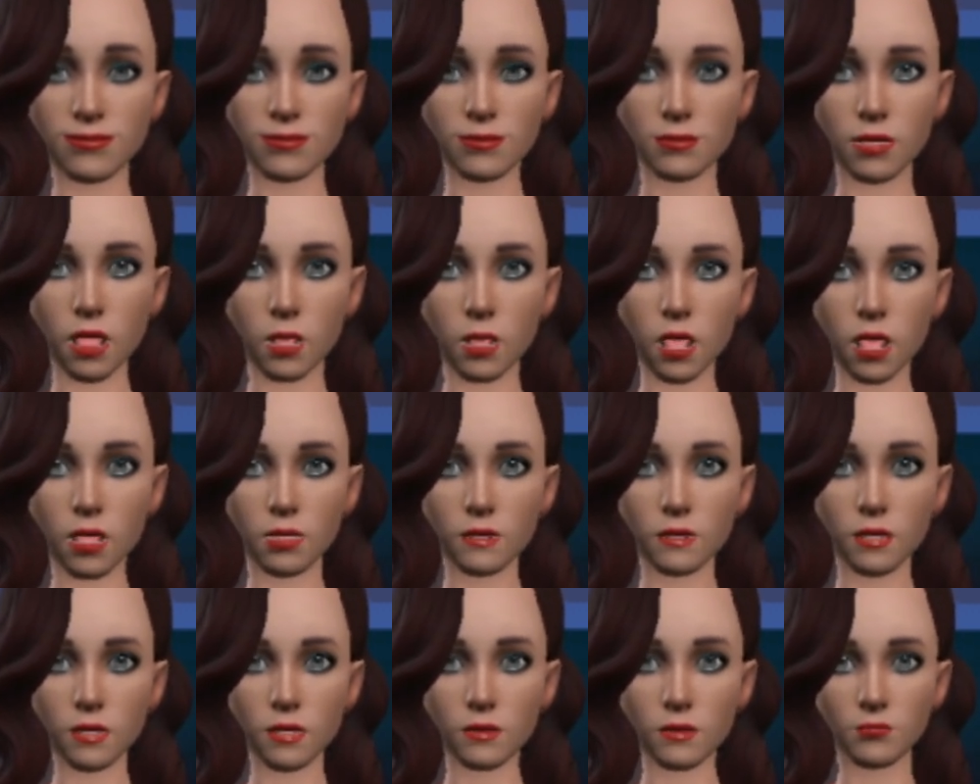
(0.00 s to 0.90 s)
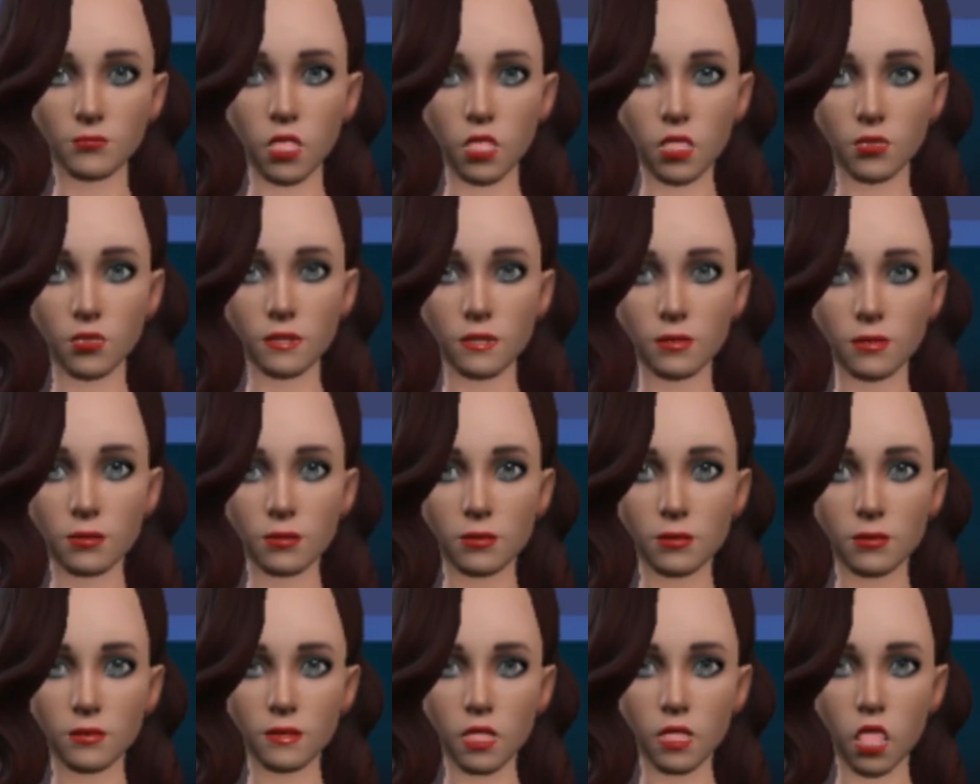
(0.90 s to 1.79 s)
That's a great point.
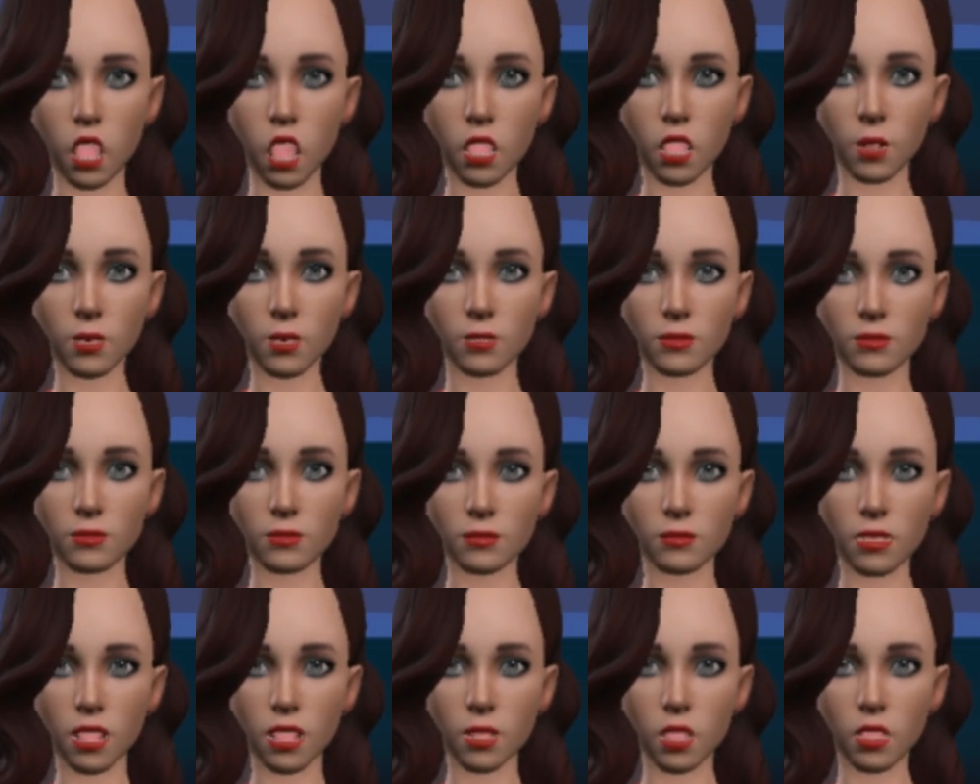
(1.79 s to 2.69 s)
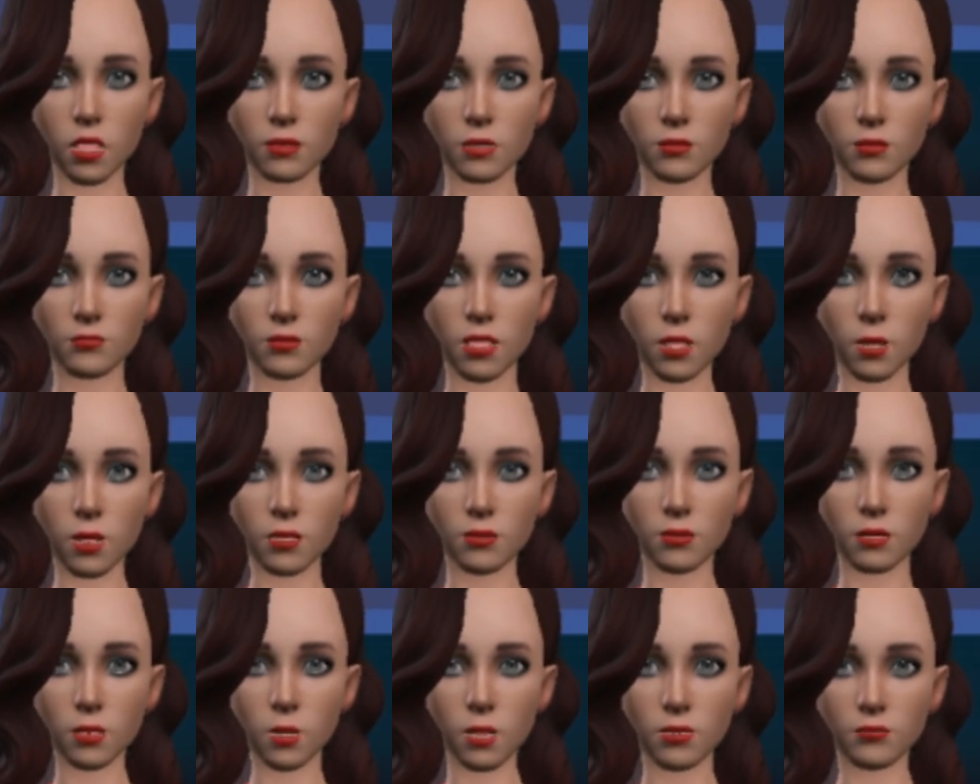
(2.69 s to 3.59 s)
Bruce, how could we
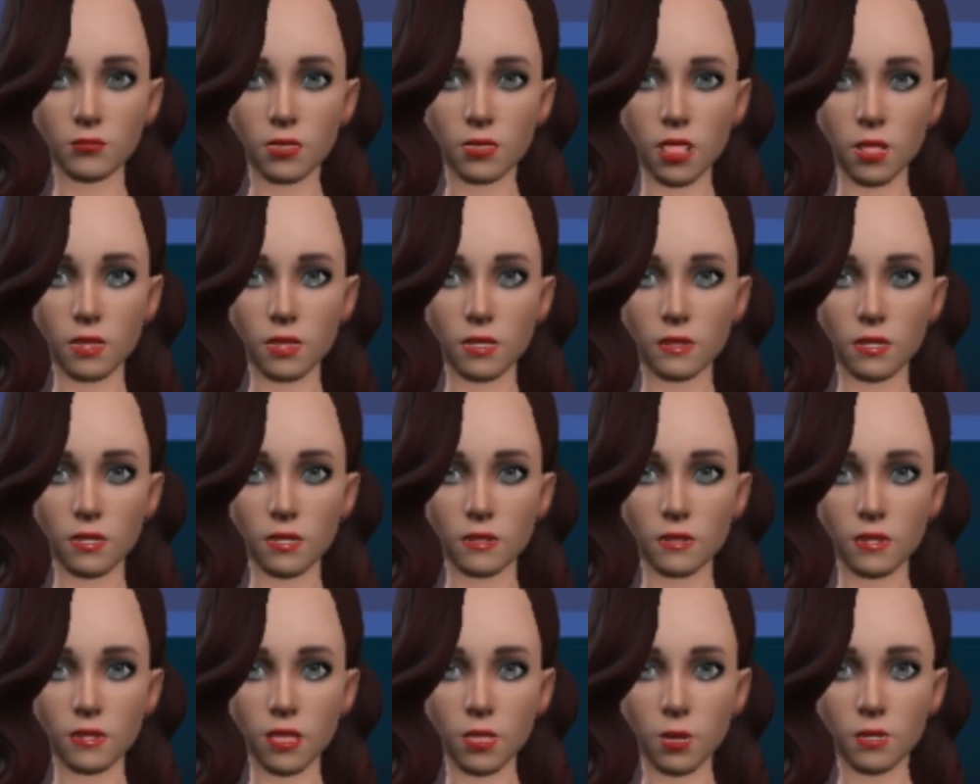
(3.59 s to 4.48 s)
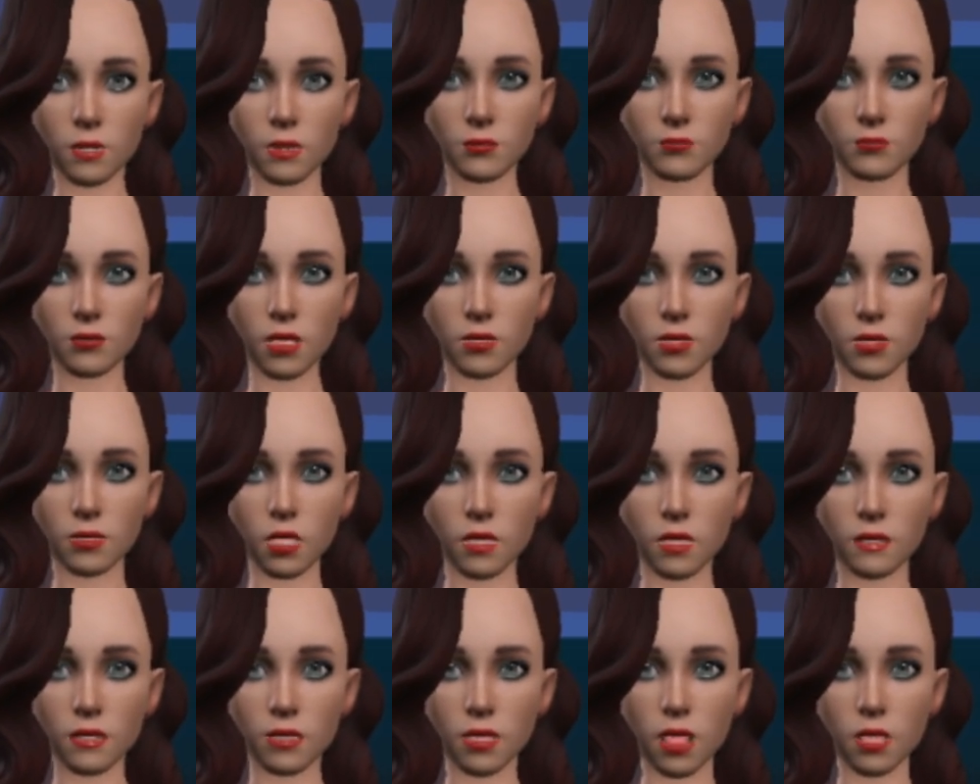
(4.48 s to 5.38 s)
possibly conduct a fair tasting panel
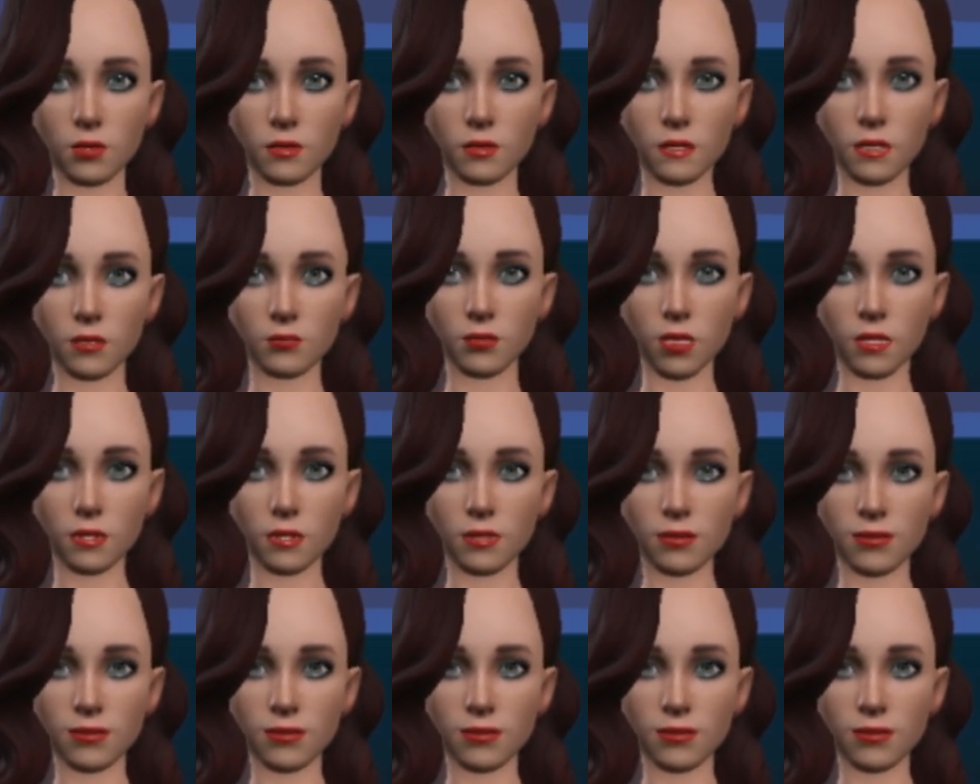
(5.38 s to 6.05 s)
over the internet?